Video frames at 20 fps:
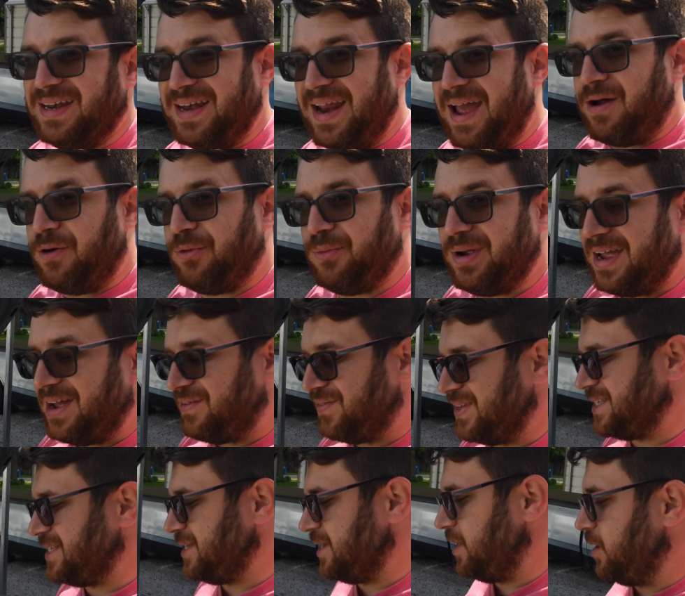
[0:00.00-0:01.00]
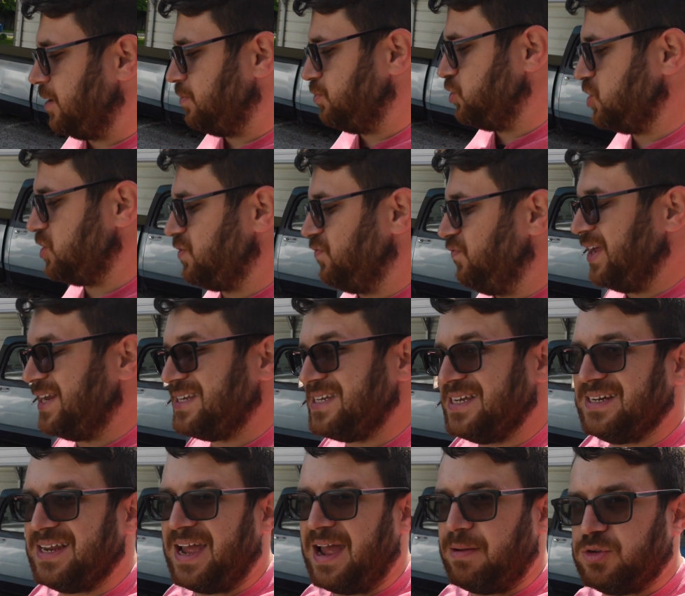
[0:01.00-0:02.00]
now we have it set up just
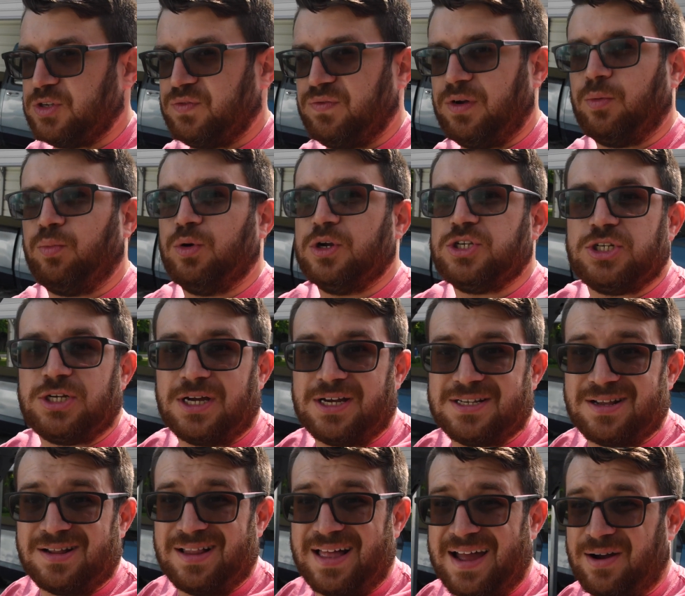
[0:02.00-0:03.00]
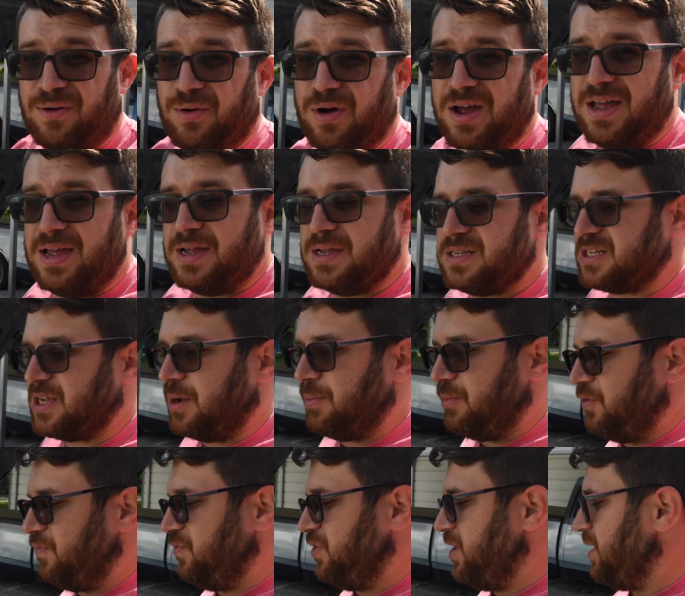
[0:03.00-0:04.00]
venting to atmosphere, which does allow some
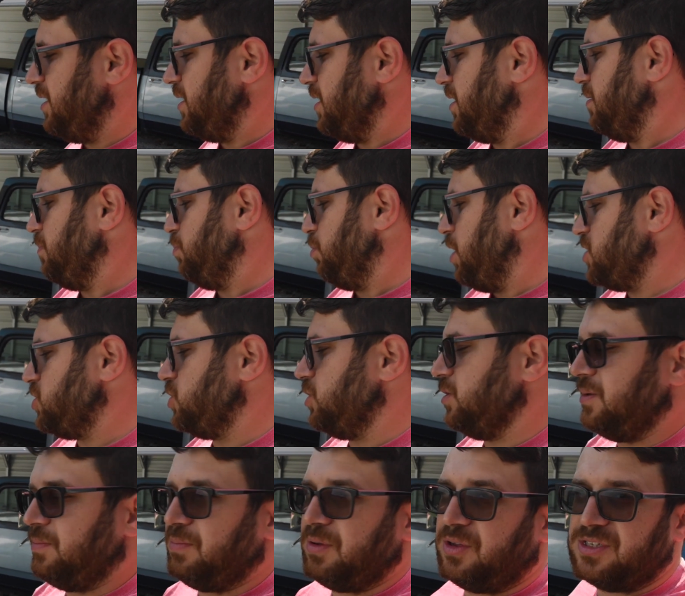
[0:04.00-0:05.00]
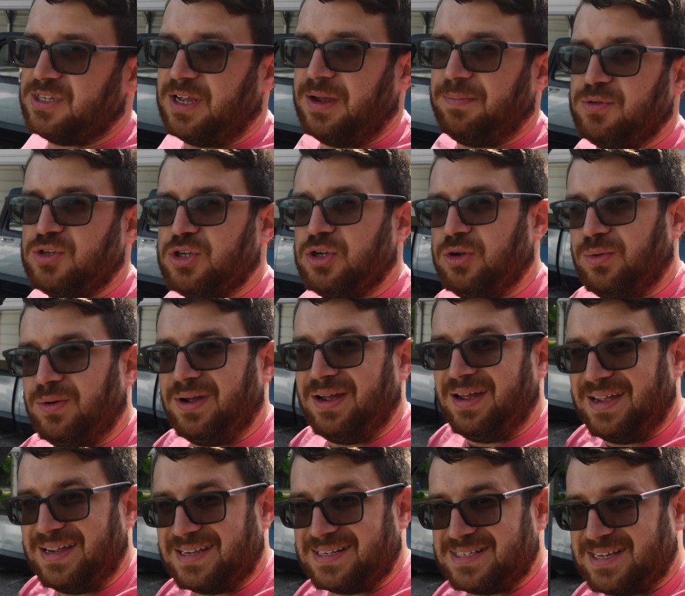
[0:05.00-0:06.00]
of the pressure that builds up to
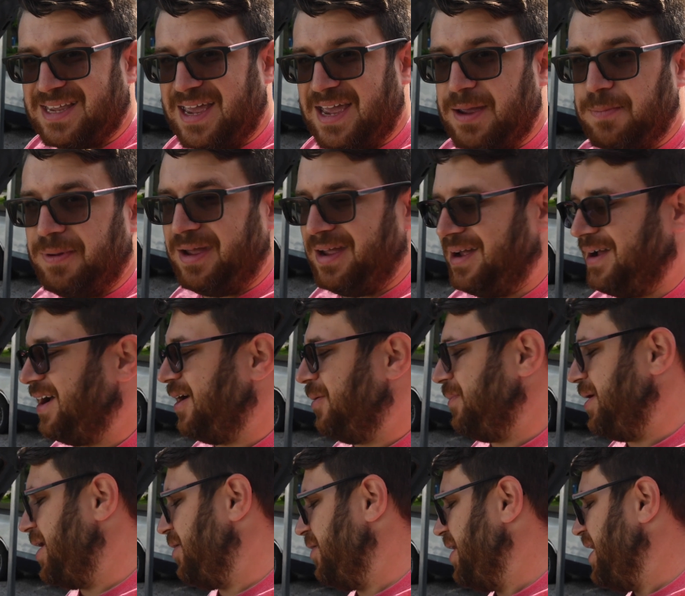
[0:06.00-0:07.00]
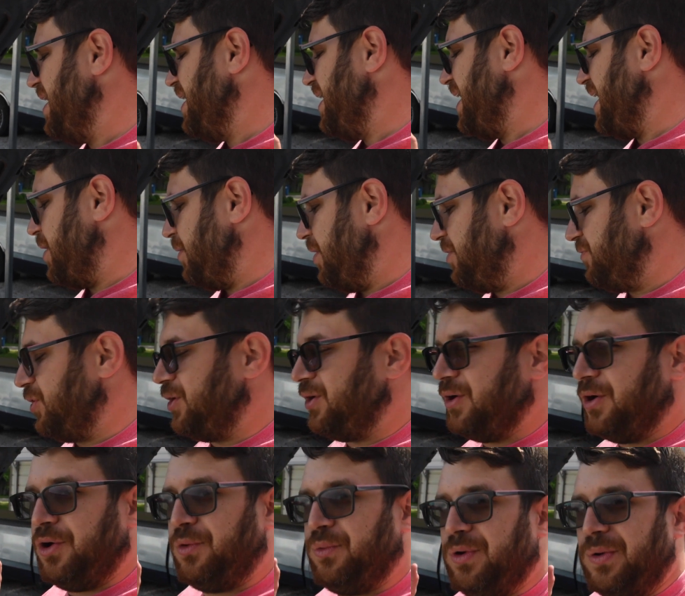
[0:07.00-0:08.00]
escape and come out. However,
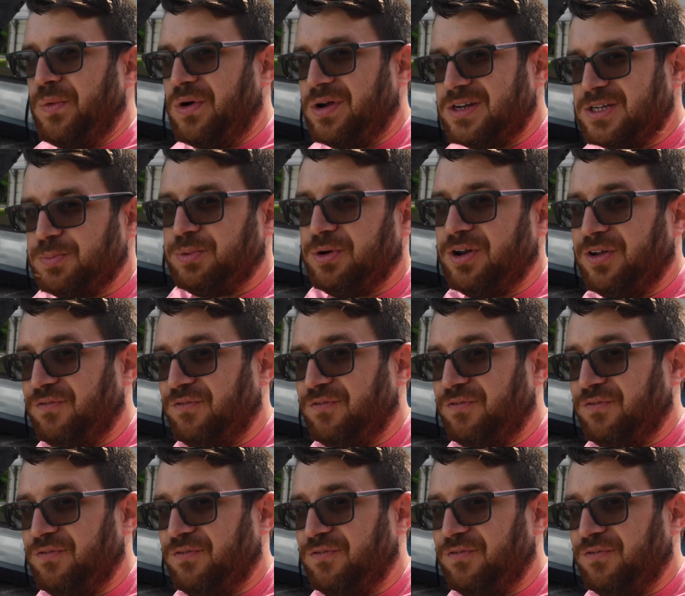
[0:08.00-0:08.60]
we want to put a